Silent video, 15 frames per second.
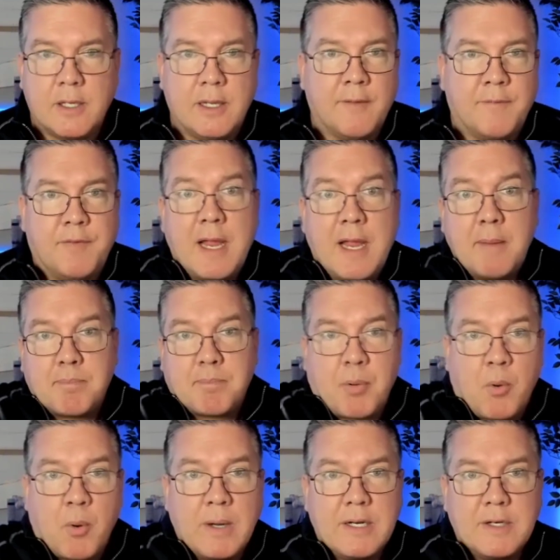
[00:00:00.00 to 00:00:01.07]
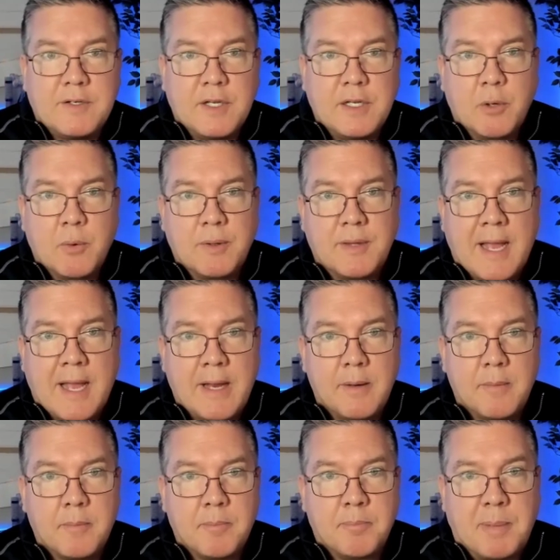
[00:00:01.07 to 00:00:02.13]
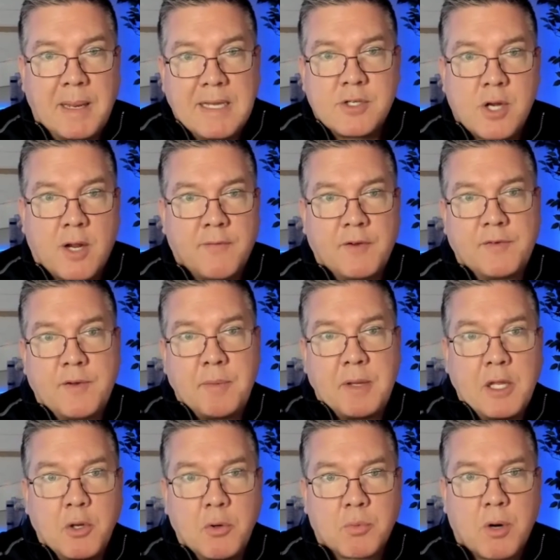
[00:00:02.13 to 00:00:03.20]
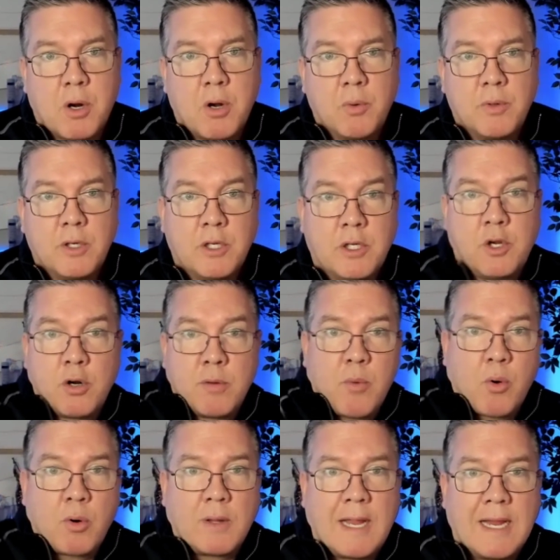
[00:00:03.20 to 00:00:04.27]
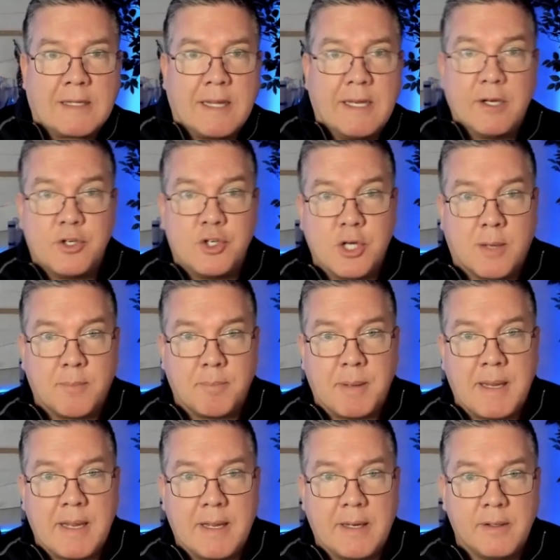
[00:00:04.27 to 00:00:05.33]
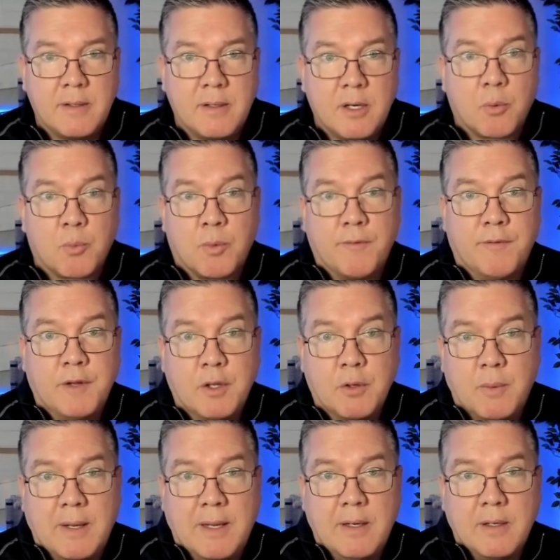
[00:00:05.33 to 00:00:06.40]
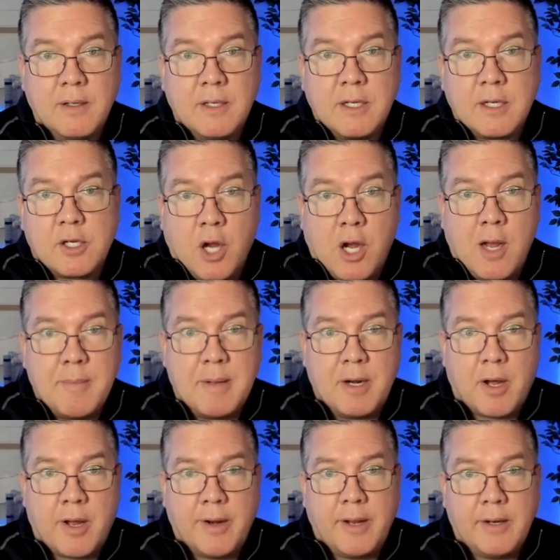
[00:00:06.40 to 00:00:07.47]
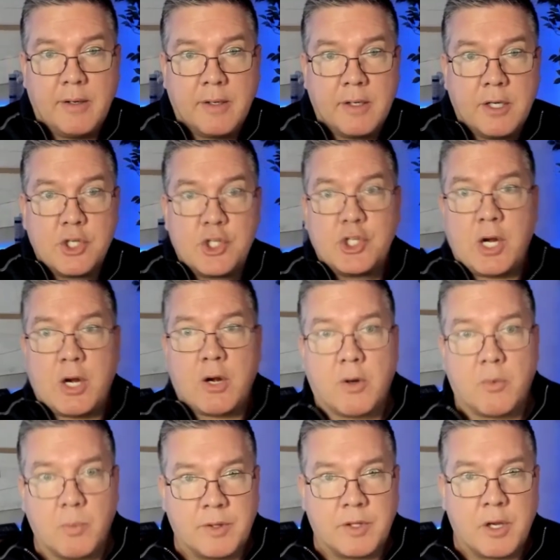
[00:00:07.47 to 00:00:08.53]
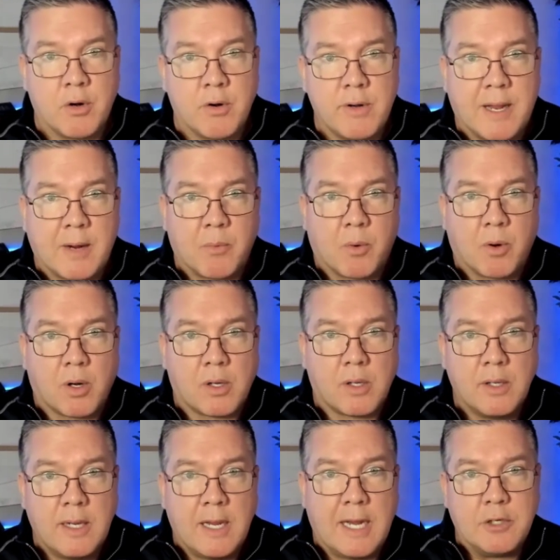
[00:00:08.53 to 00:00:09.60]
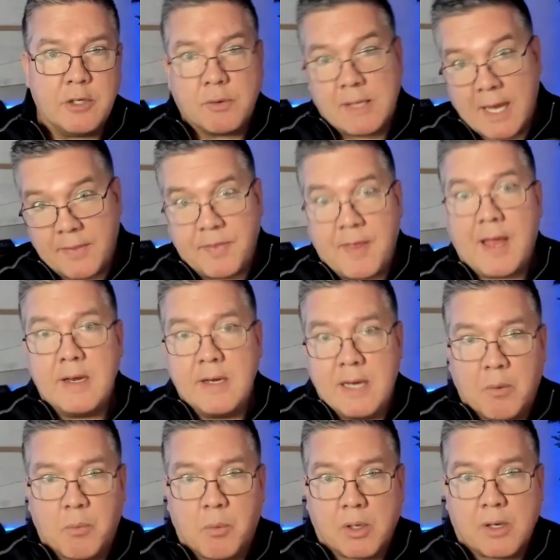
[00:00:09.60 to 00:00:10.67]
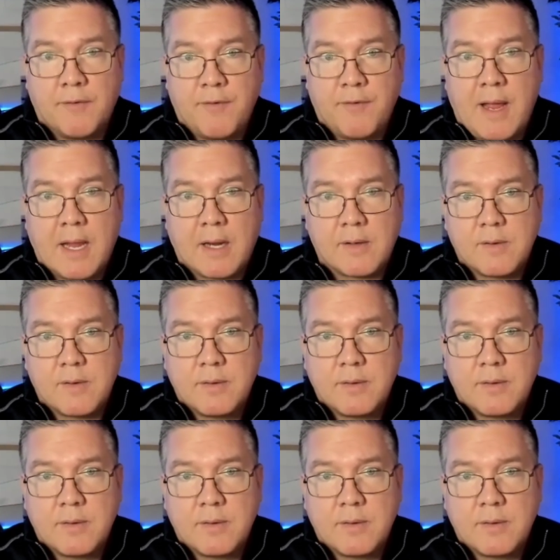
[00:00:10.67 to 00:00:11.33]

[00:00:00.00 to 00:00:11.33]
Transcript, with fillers: If they pointed to you at that based off of something you wrote, you're more likely to jump in, review it, comment on it, share it with your network, and you get that network effect.